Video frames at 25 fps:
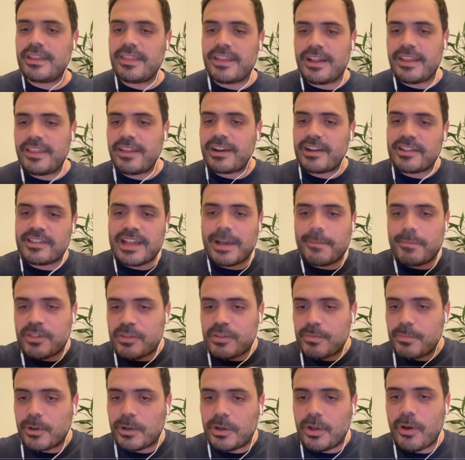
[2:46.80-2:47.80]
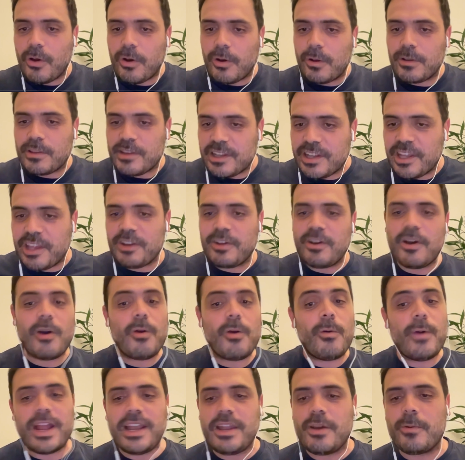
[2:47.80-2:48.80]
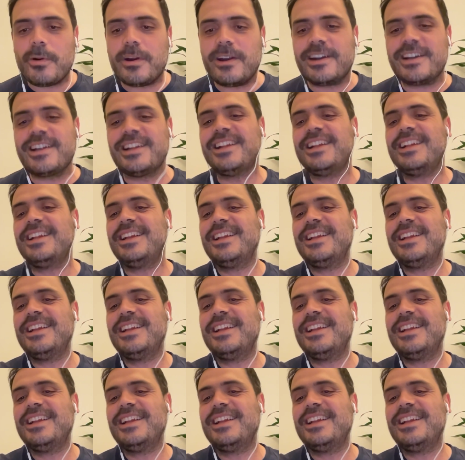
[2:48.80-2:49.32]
then there are some small holes, it can go anywhere.